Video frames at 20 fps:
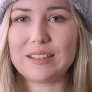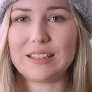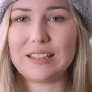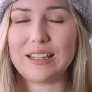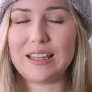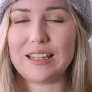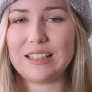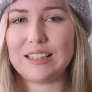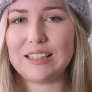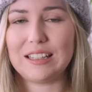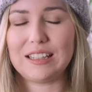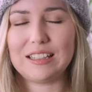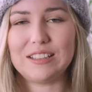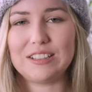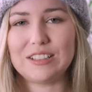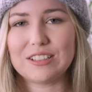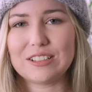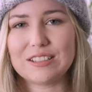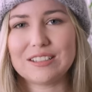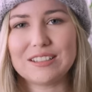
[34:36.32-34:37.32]
and it, it
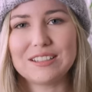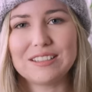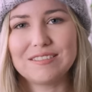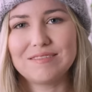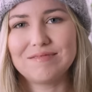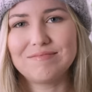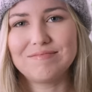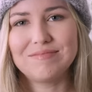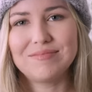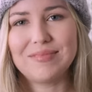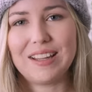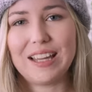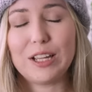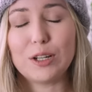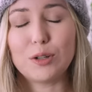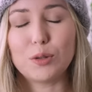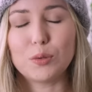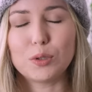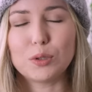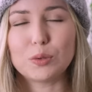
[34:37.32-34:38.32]
just, it
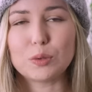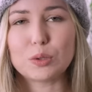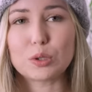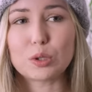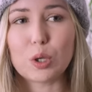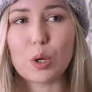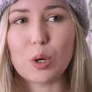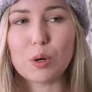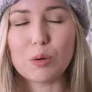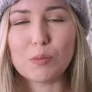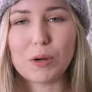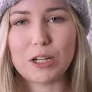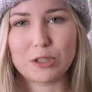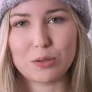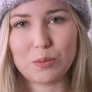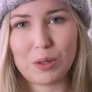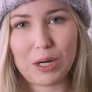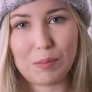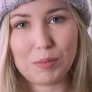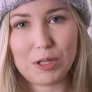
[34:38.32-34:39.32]
grew so
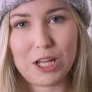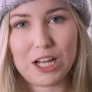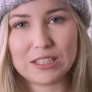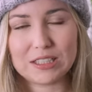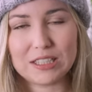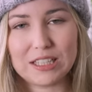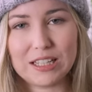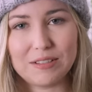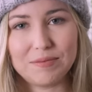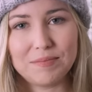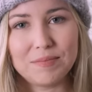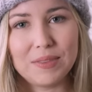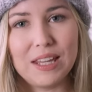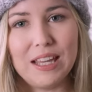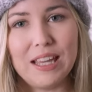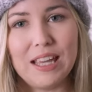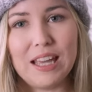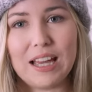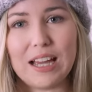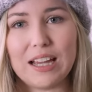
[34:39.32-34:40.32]
much when I blocked it.
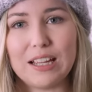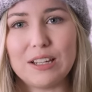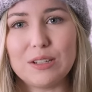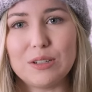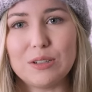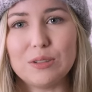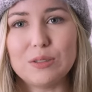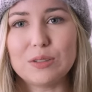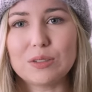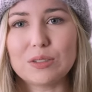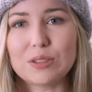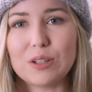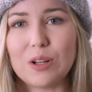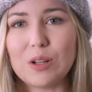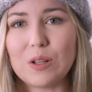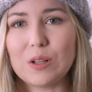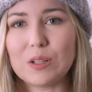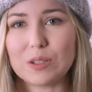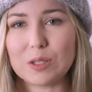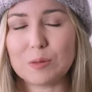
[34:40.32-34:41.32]
I used
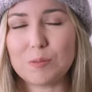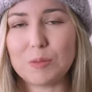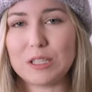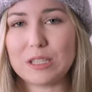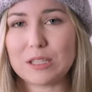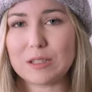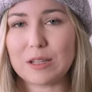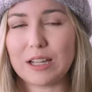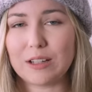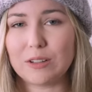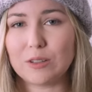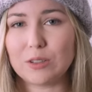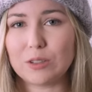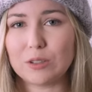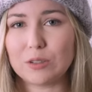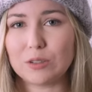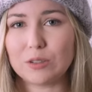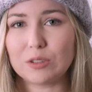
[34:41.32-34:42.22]
all Spin Cycle